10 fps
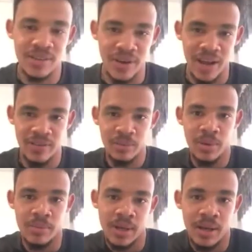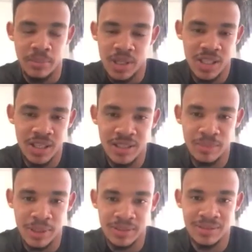for having me. I appreciate it,
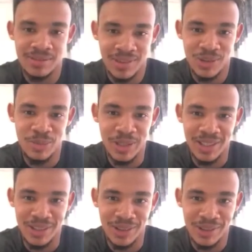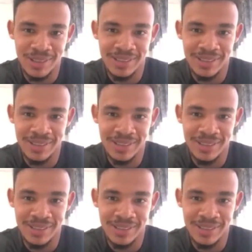man. Good speaking to you.